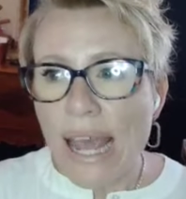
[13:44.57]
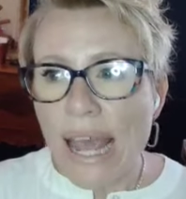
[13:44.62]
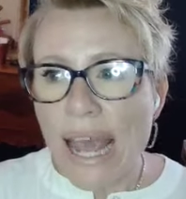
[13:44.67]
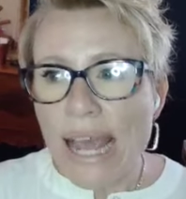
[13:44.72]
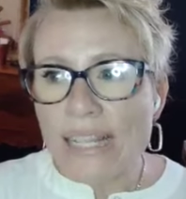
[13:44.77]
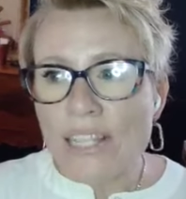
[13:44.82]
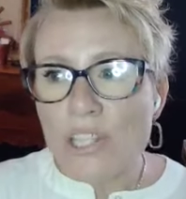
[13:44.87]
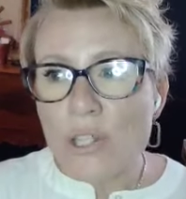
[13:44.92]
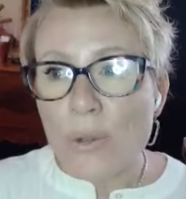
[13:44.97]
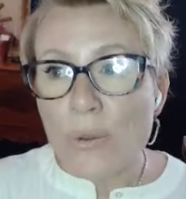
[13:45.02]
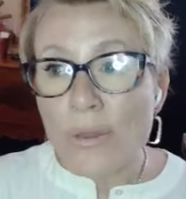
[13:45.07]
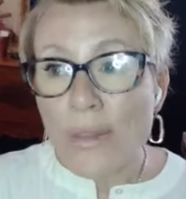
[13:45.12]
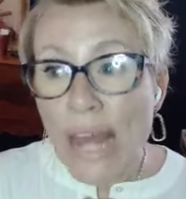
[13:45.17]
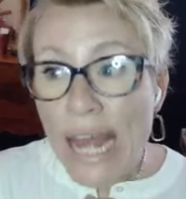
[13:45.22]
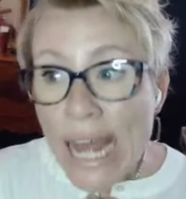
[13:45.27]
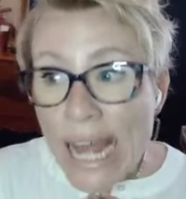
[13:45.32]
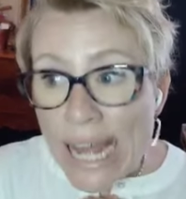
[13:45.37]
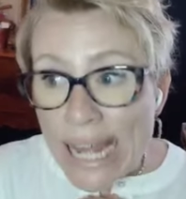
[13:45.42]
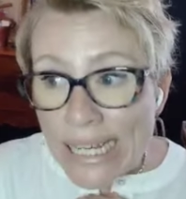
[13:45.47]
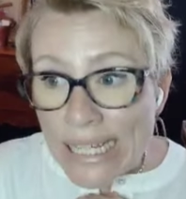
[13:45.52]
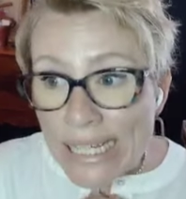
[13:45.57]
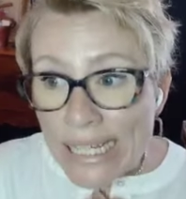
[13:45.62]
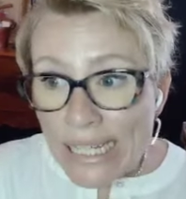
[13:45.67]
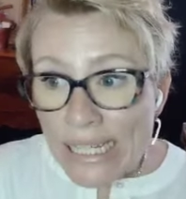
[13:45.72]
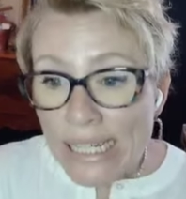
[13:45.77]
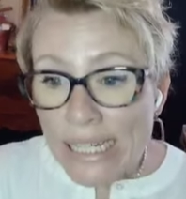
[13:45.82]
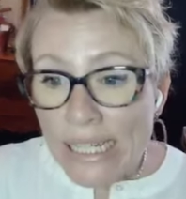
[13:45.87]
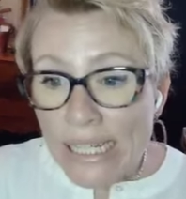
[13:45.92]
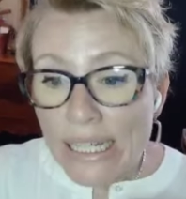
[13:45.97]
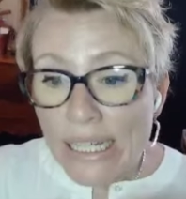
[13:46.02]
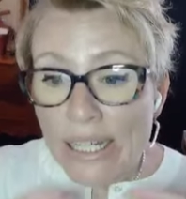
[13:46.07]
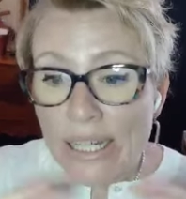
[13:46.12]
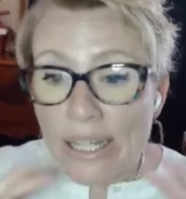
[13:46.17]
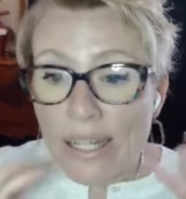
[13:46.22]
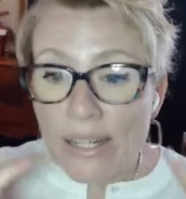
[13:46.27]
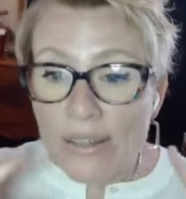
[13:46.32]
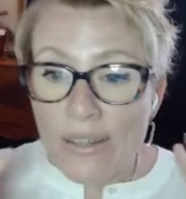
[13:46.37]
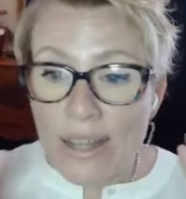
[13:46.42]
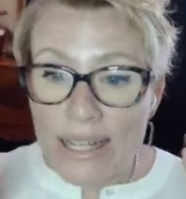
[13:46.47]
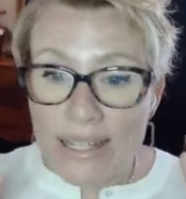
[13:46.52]
And so then
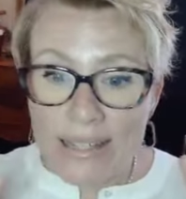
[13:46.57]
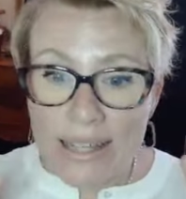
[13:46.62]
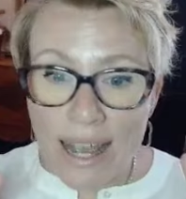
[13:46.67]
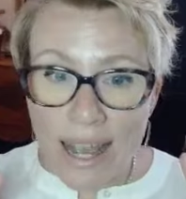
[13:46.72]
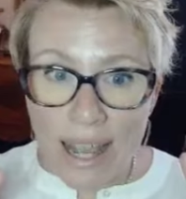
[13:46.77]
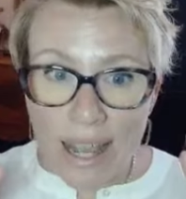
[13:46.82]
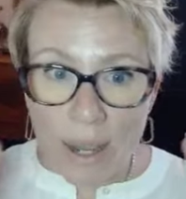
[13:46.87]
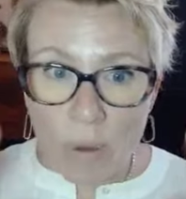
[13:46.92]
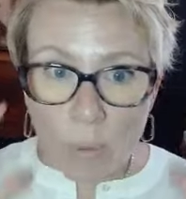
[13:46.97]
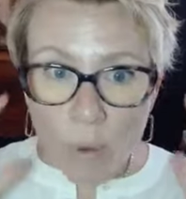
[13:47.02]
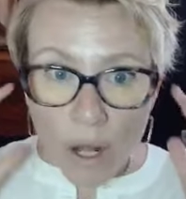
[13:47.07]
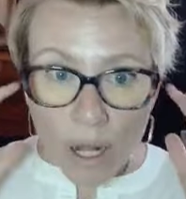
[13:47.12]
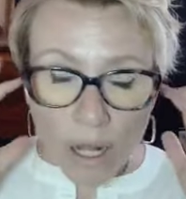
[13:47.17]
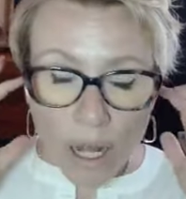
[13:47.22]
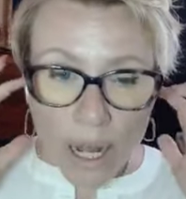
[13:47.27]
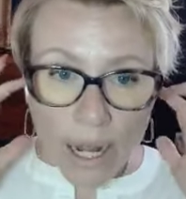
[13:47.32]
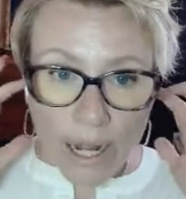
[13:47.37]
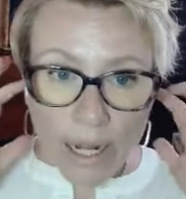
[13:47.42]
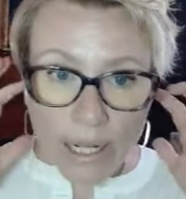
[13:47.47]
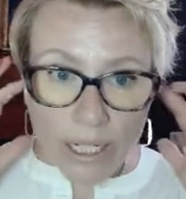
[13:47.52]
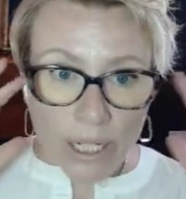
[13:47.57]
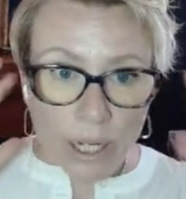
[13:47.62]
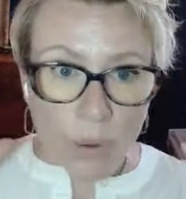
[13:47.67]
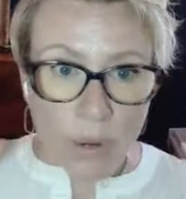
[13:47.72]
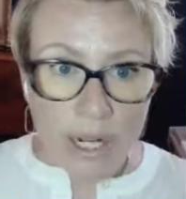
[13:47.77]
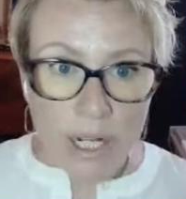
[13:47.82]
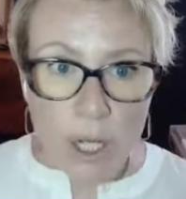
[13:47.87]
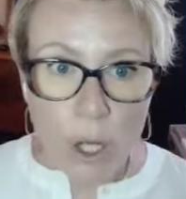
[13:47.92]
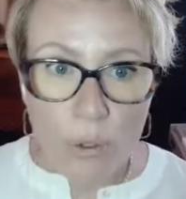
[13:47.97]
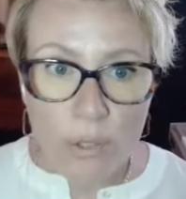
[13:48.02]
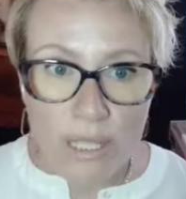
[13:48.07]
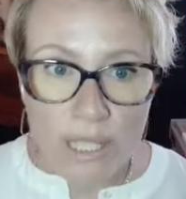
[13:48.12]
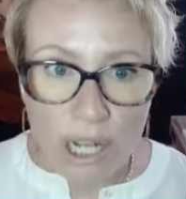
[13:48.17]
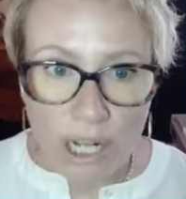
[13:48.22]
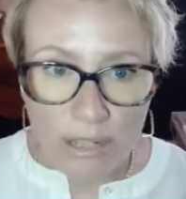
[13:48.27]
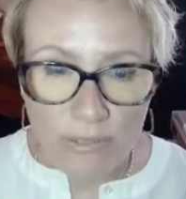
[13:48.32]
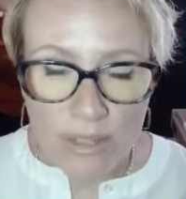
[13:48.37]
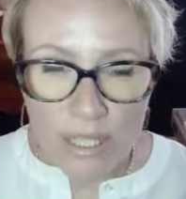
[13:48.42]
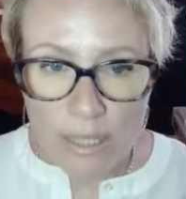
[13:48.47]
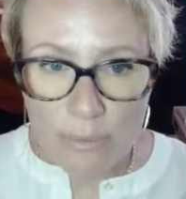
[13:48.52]
they say, well, I noticed
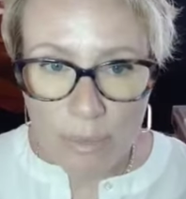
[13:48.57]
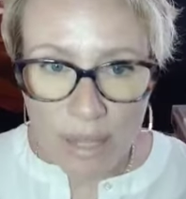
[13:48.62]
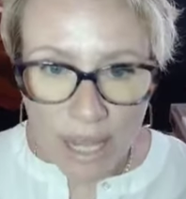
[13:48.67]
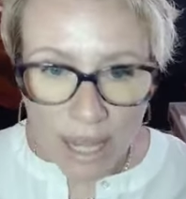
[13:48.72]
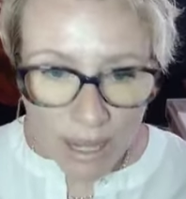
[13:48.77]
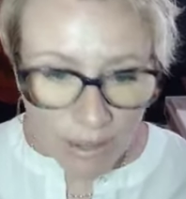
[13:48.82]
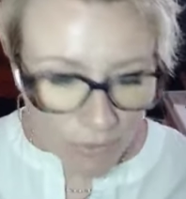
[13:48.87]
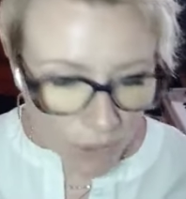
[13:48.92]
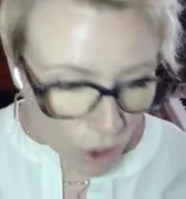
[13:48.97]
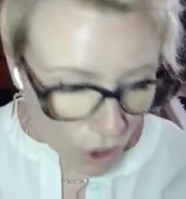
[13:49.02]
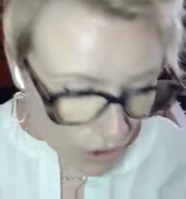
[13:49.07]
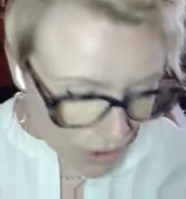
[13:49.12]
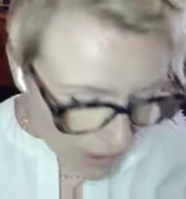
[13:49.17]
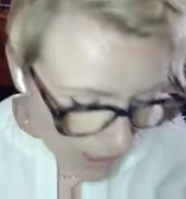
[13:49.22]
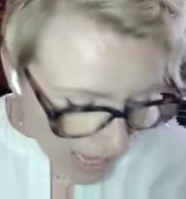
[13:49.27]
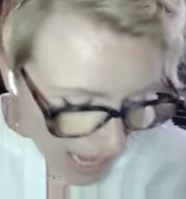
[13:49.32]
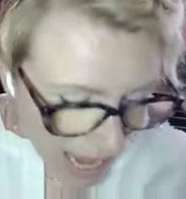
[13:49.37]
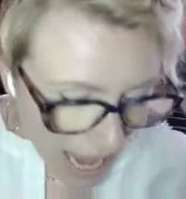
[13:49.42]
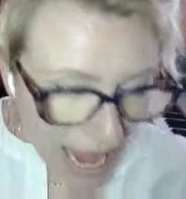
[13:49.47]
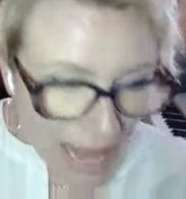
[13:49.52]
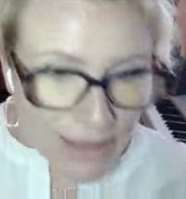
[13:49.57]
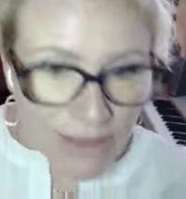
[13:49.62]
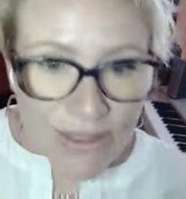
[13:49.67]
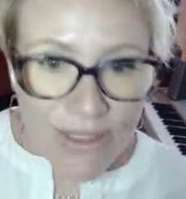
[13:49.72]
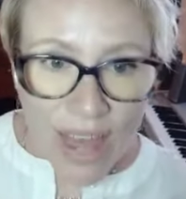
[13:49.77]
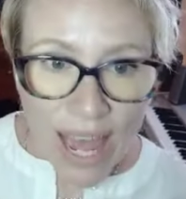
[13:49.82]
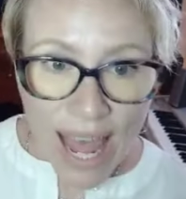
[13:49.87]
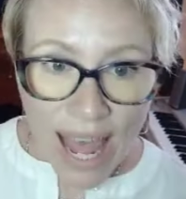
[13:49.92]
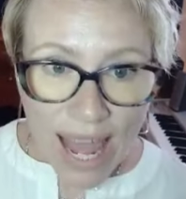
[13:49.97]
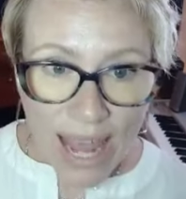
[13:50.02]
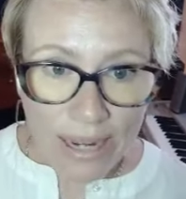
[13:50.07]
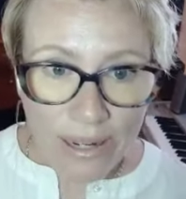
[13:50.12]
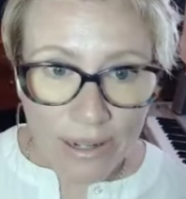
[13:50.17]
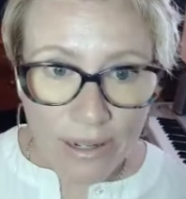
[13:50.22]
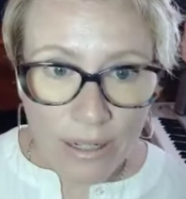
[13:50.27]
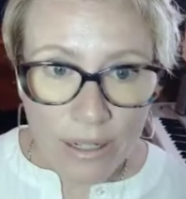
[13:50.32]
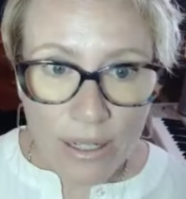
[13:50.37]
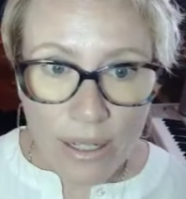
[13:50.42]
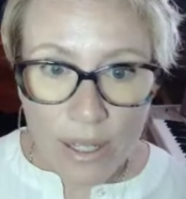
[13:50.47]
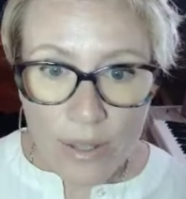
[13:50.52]
all of these behaviors, and
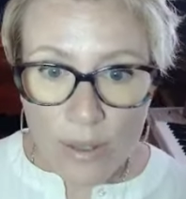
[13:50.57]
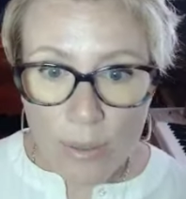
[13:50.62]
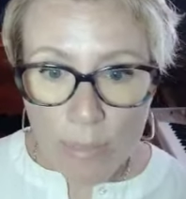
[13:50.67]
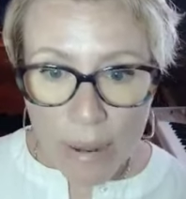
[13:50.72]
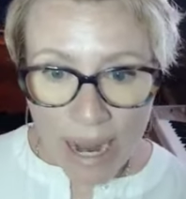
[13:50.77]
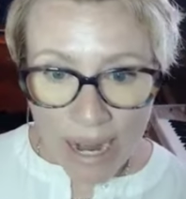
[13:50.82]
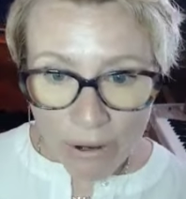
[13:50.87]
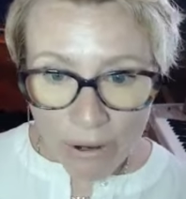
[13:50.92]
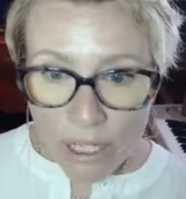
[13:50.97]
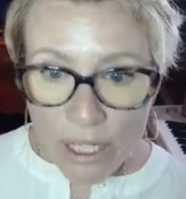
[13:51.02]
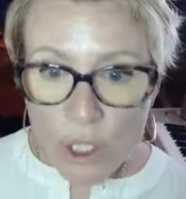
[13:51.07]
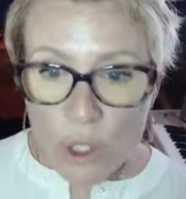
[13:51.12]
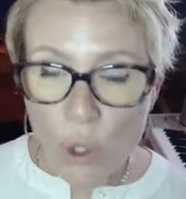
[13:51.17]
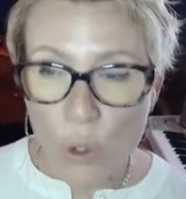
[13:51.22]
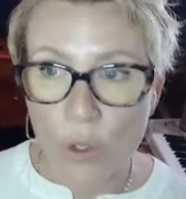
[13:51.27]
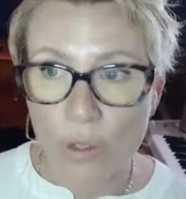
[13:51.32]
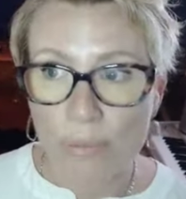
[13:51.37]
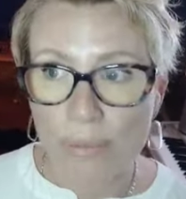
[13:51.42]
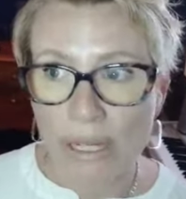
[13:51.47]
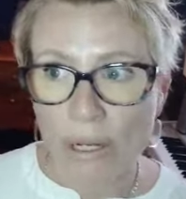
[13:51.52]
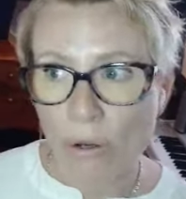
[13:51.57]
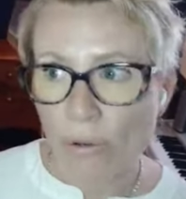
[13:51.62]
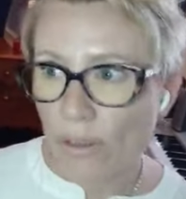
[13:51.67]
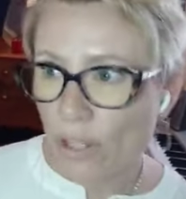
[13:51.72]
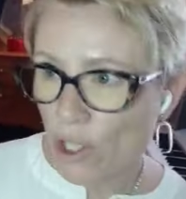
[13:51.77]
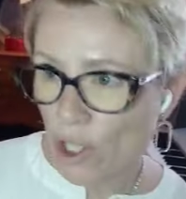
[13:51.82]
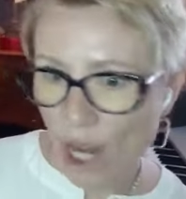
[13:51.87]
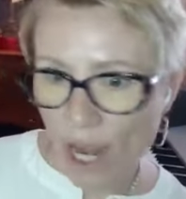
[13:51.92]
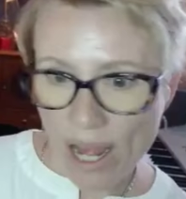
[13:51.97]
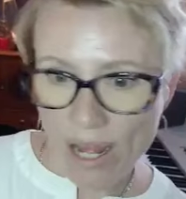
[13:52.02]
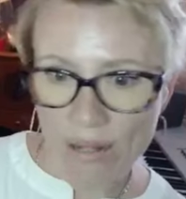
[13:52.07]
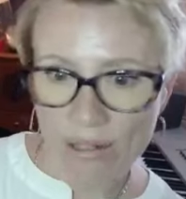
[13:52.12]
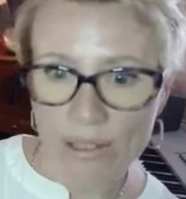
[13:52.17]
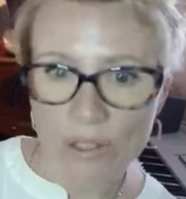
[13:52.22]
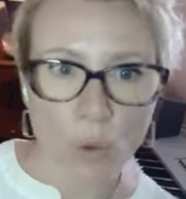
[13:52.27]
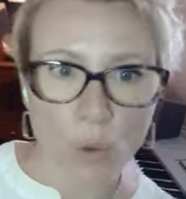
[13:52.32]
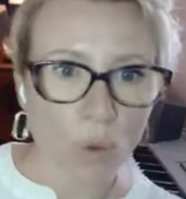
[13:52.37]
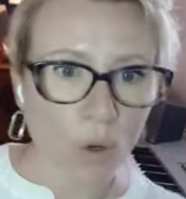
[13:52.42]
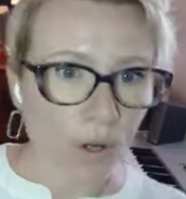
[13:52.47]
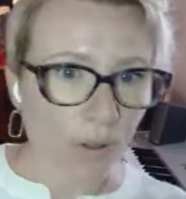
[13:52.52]
then the parent told me, or the child,
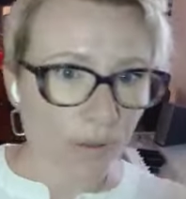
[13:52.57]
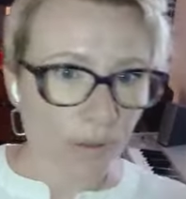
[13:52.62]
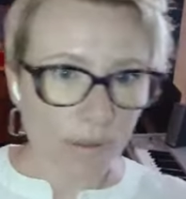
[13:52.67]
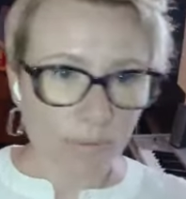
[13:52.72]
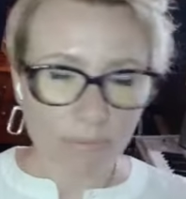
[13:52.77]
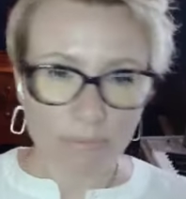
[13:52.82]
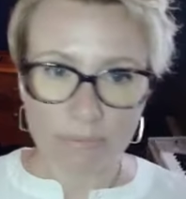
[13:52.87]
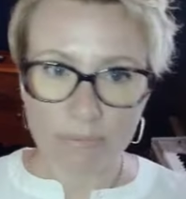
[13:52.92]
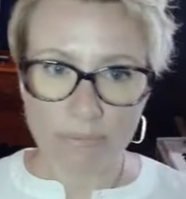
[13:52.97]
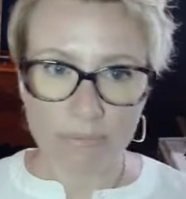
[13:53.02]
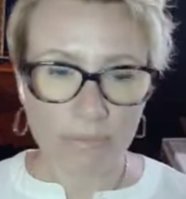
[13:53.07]
or the